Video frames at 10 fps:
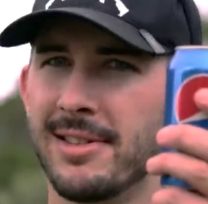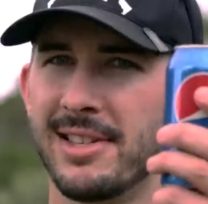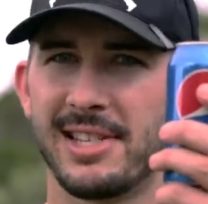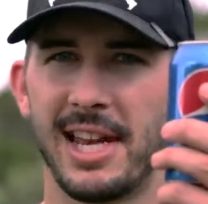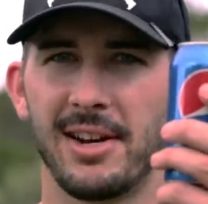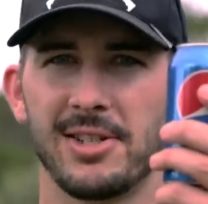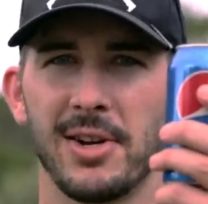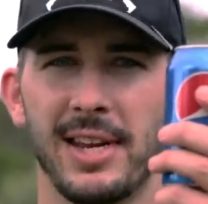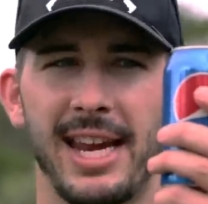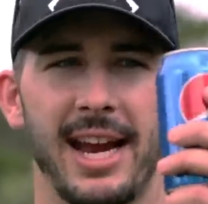the standard
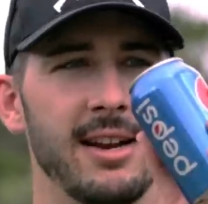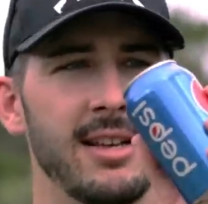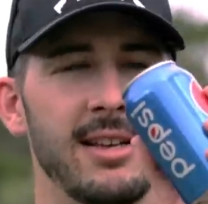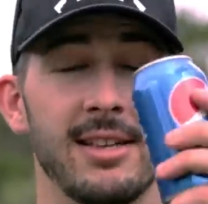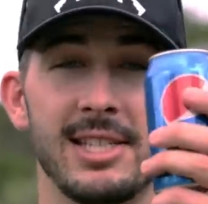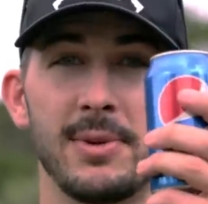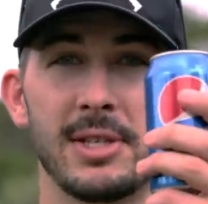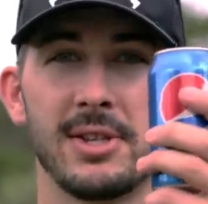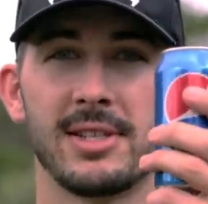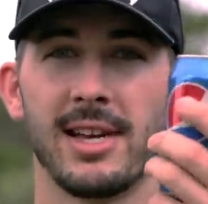soda can. Let's see what
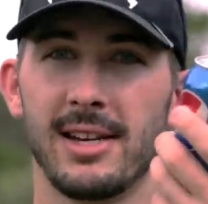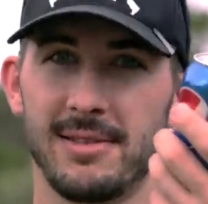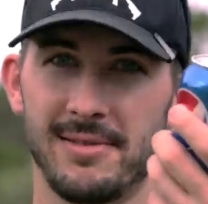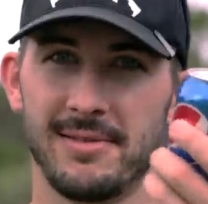this looks like.